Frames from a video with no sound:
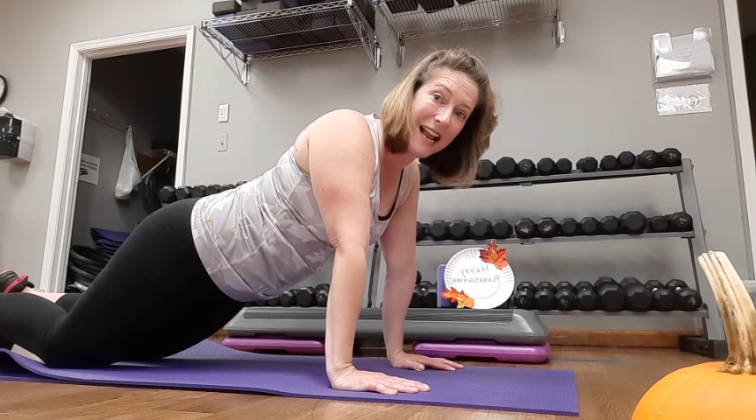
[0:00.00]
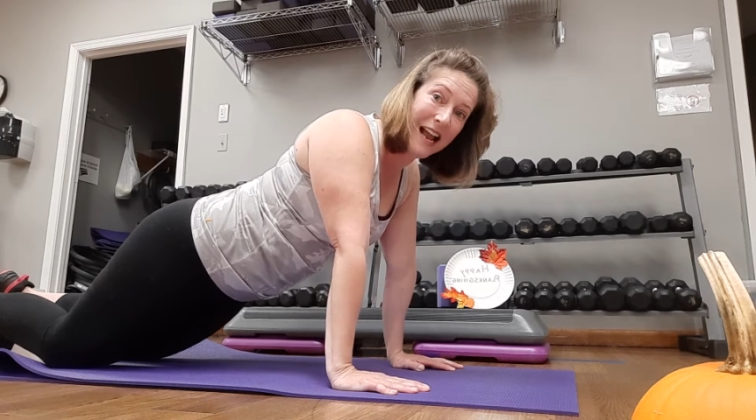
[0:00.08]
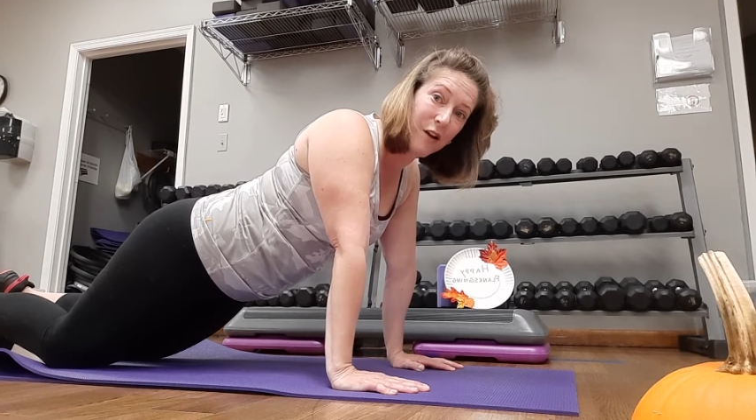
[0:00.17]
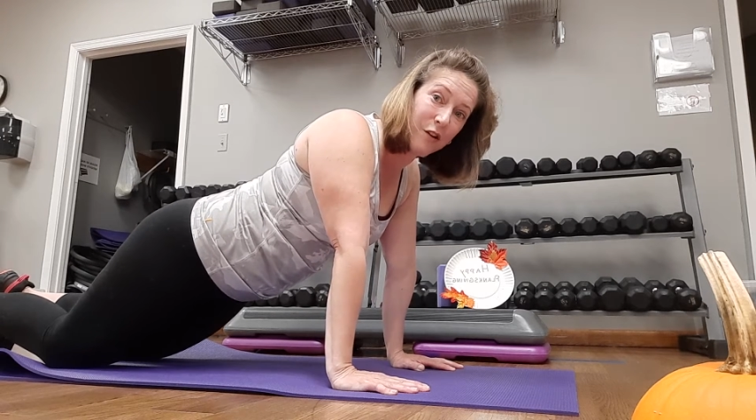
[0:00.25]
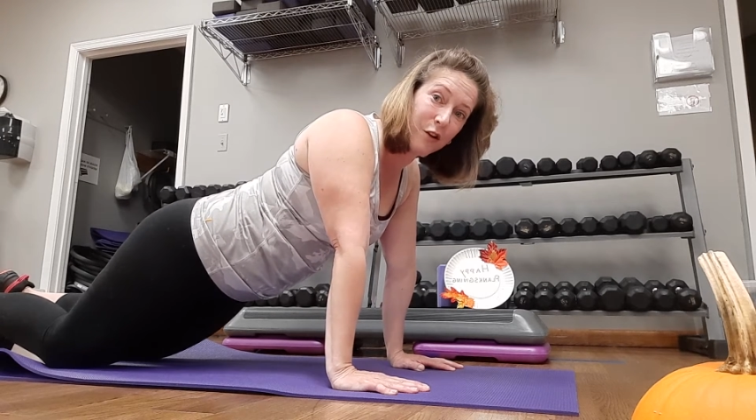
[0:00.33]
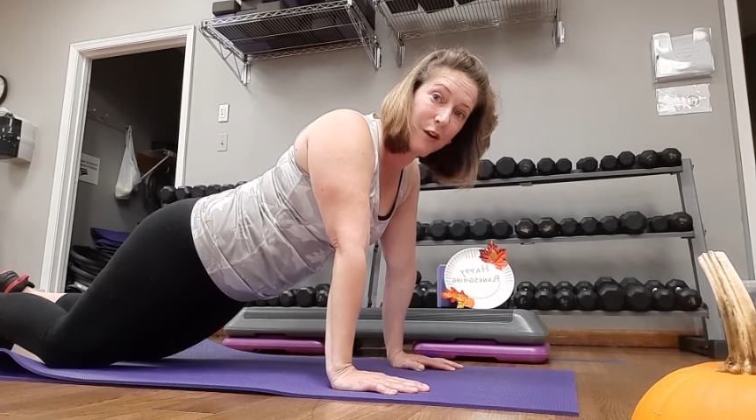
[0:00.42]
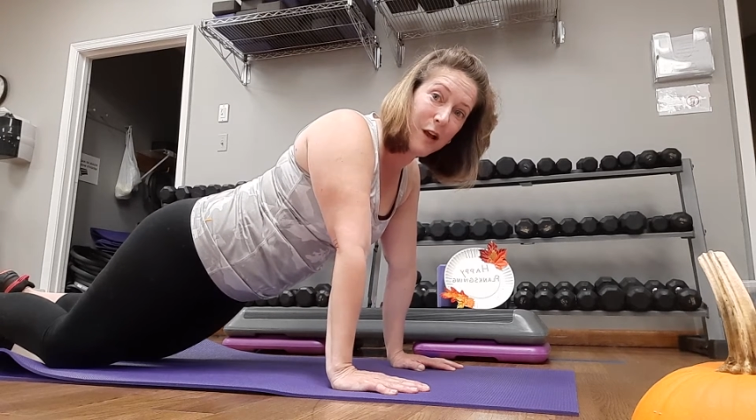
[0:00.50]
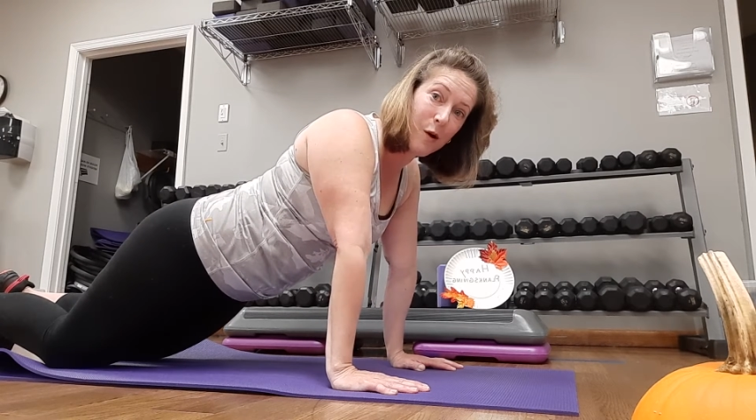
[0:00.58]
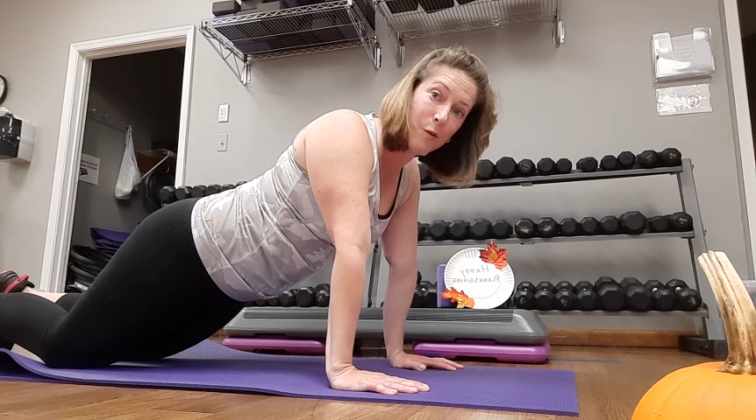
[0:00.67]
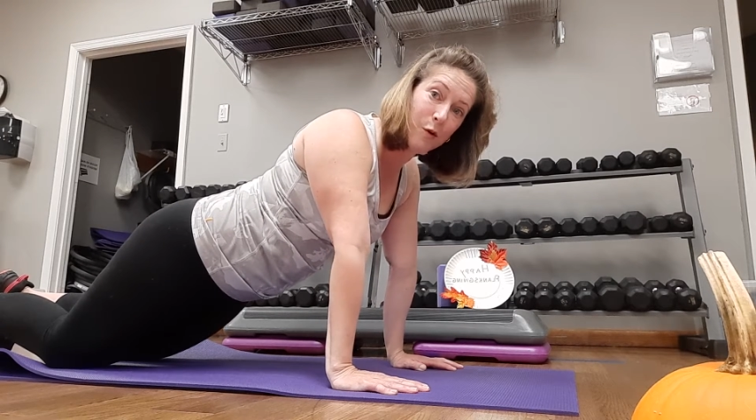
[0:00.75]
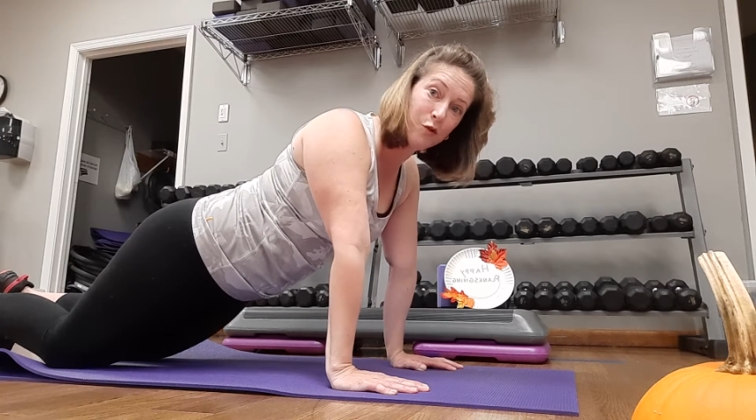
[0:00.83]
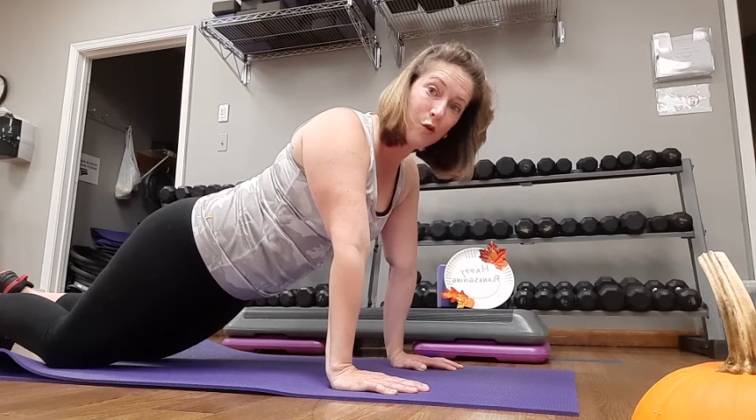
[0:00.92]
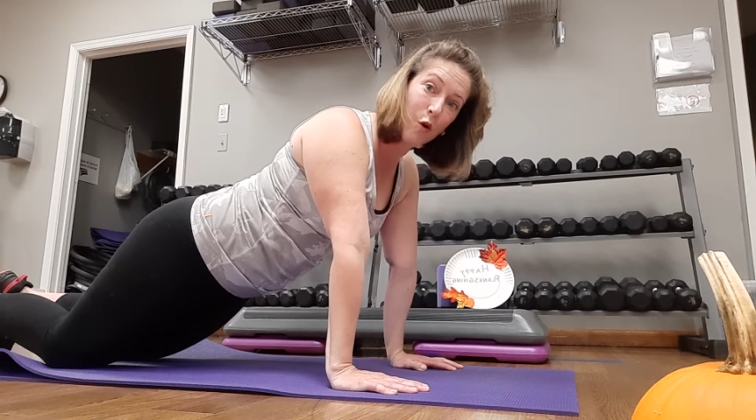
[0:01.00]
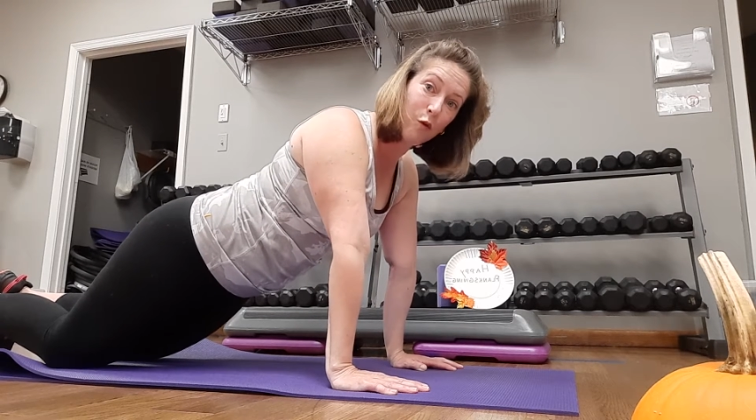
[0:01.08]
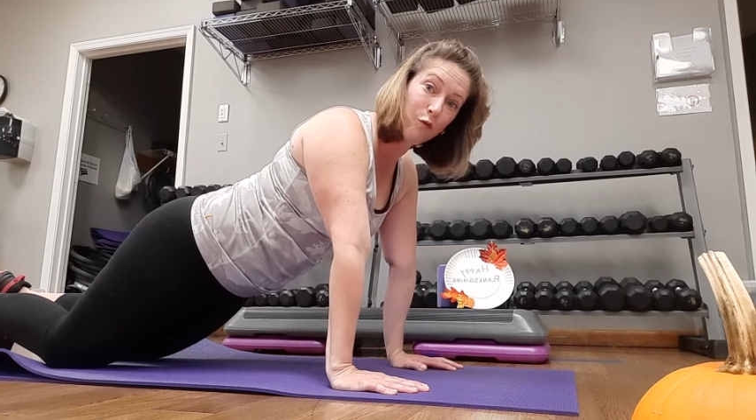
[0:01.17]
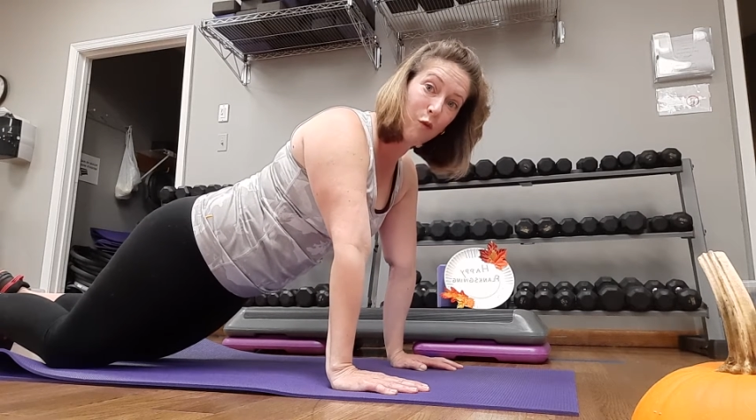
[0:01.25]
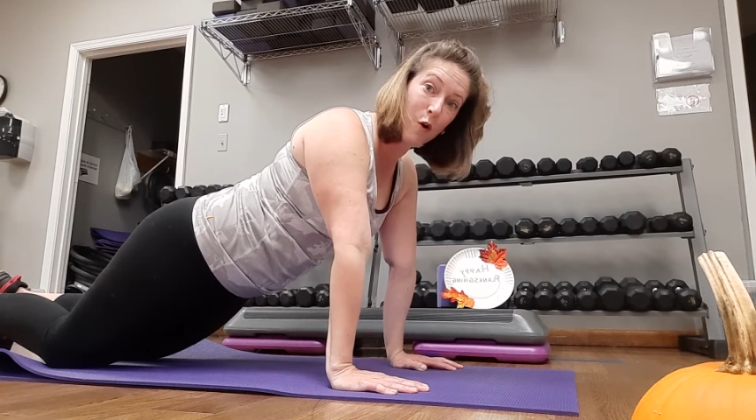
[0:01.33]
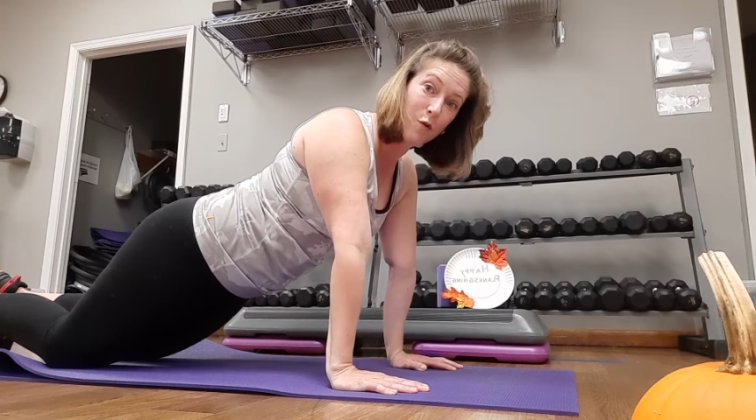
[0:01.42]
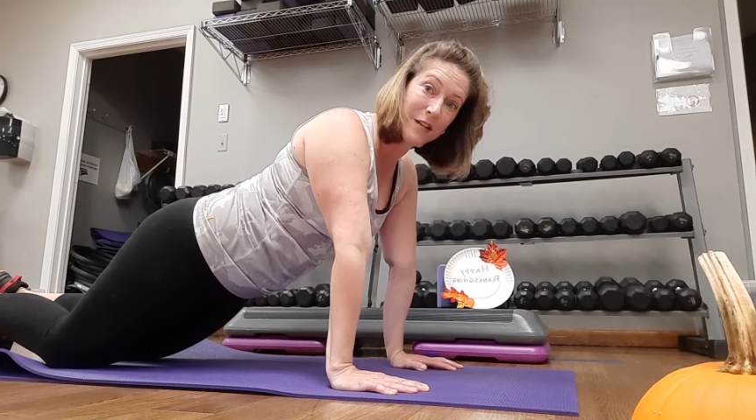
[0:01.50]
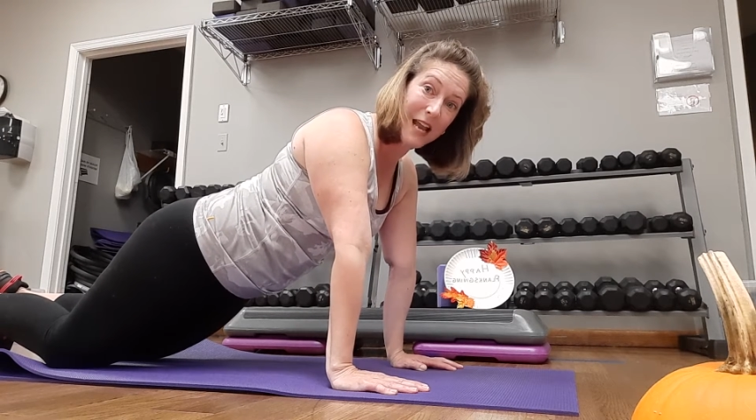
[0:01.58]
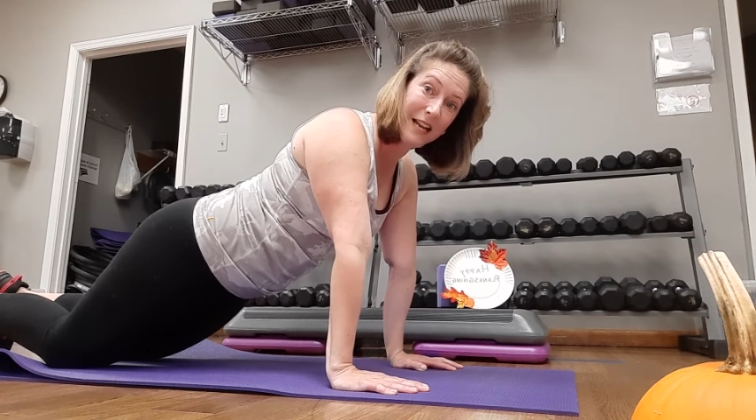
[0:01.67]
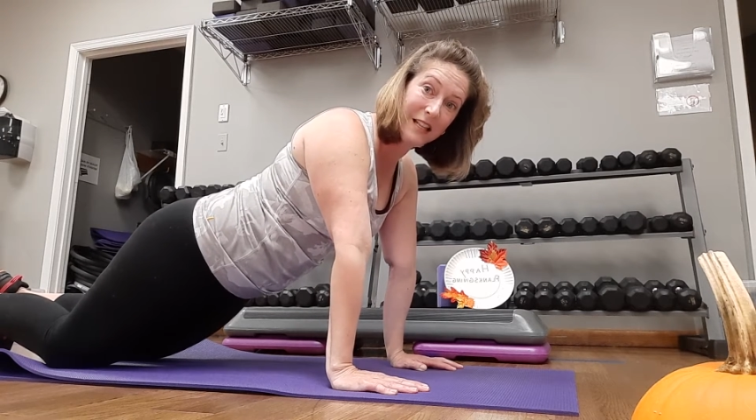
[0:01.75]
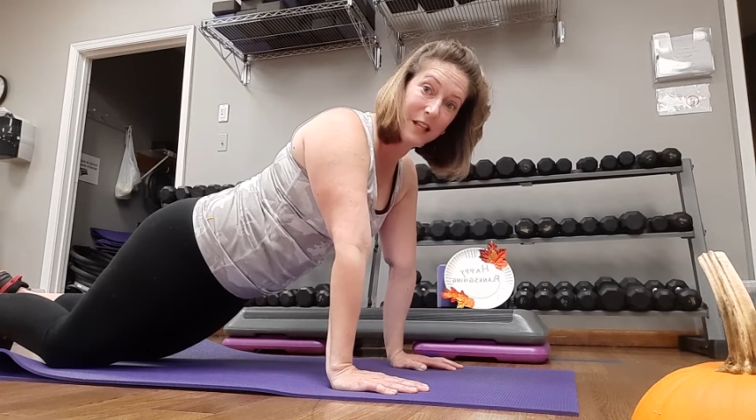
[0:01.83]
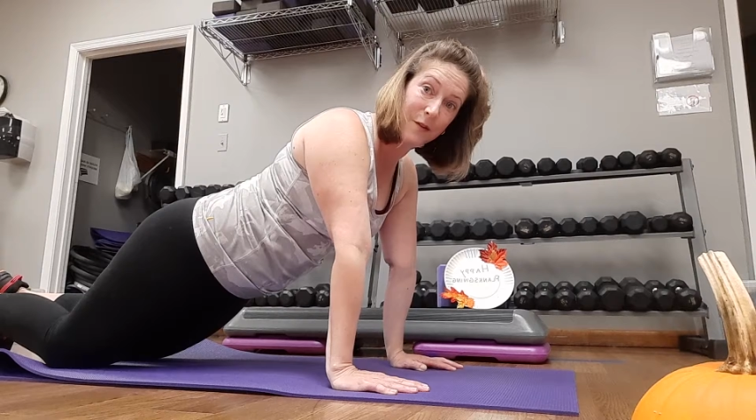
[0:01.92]
out your elbows or
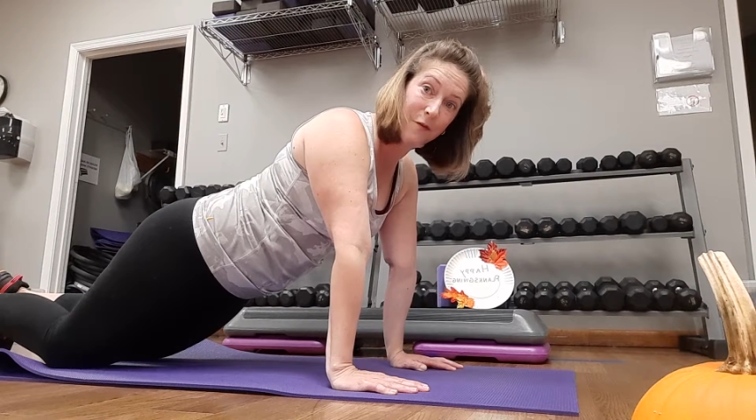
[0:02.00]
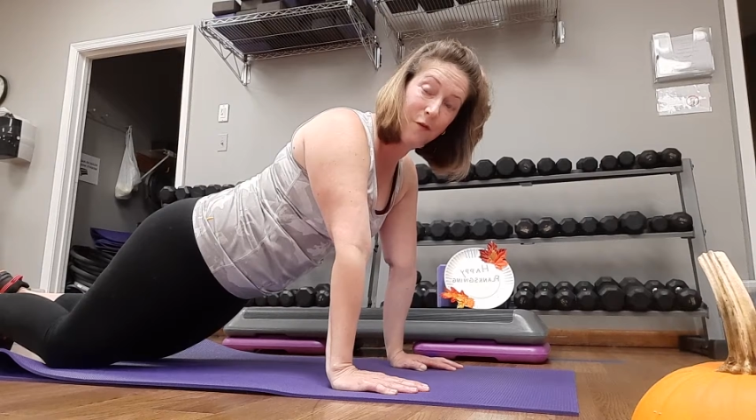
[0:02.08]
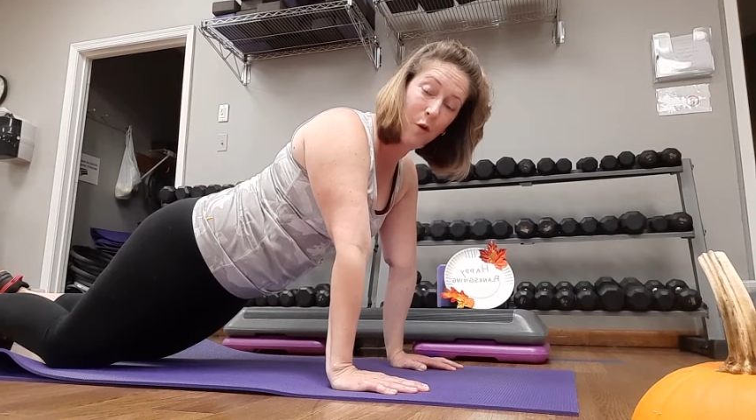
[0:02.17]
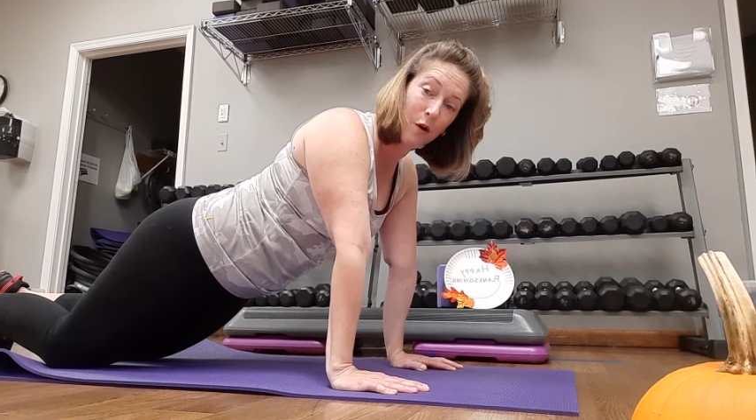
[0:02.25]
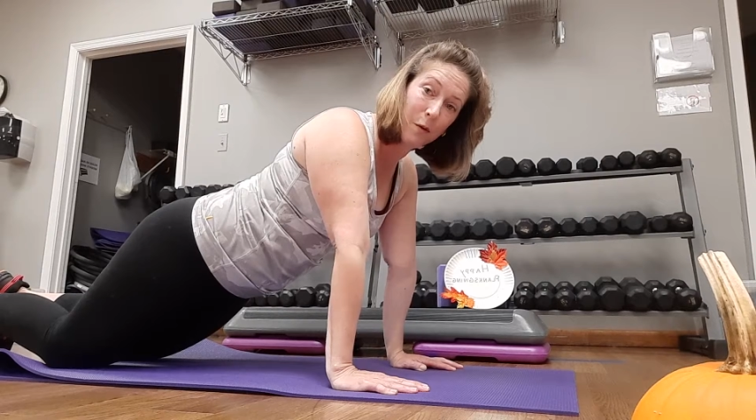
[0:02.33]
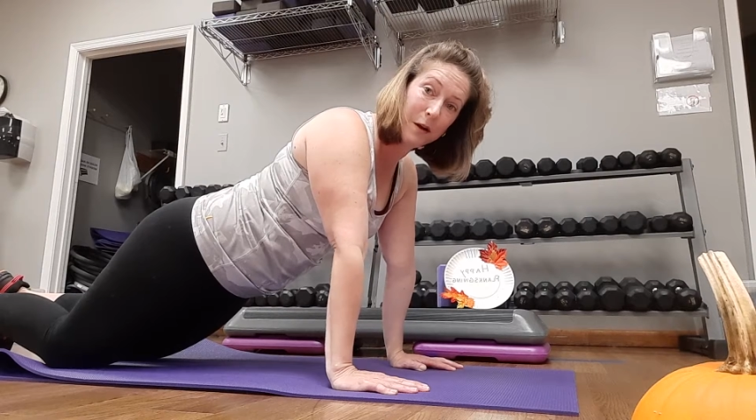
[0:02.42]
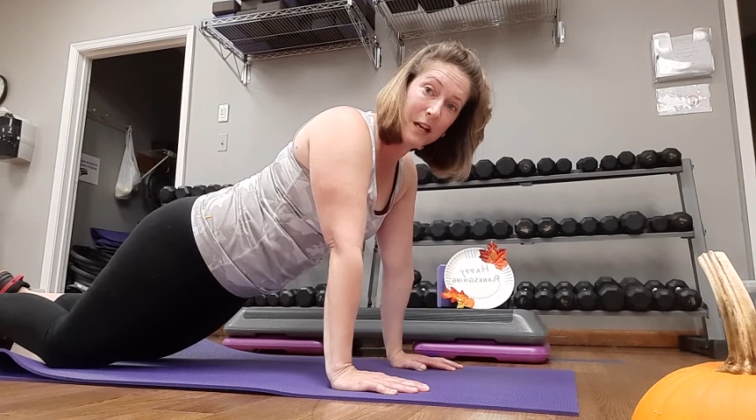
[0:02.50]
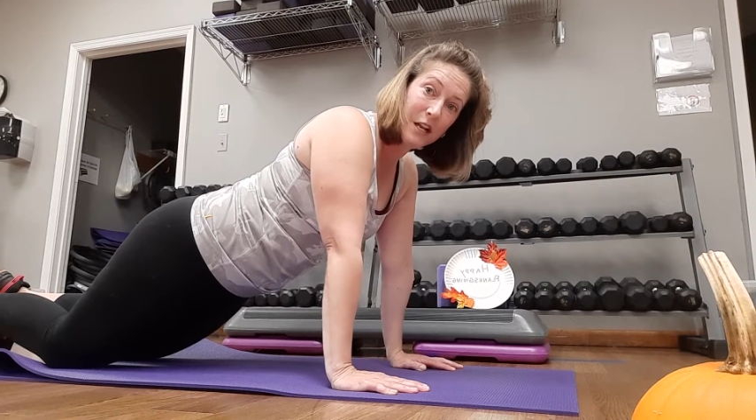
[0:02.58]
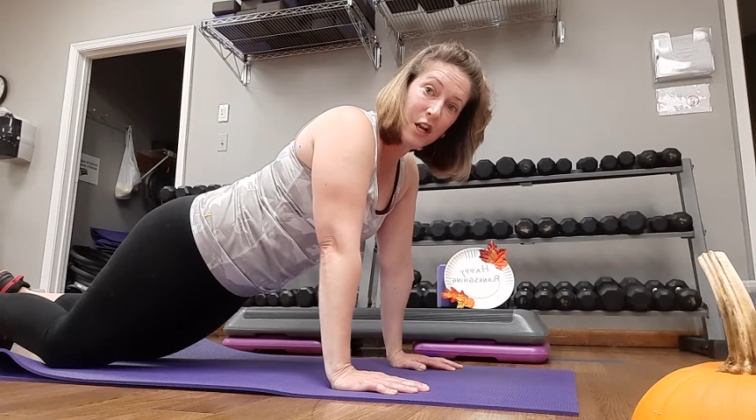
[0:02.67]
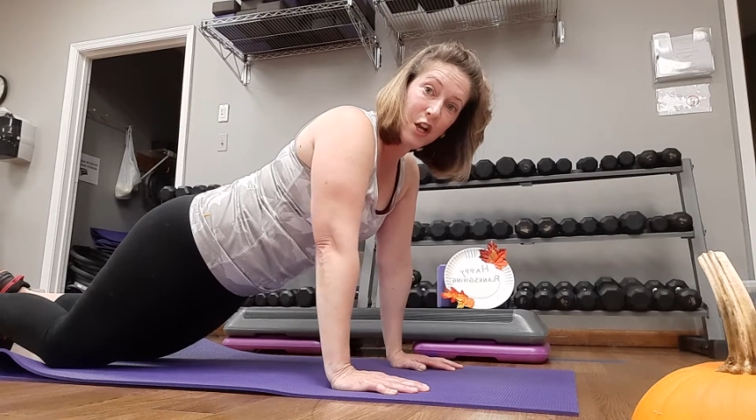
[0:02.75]
rotate them forward.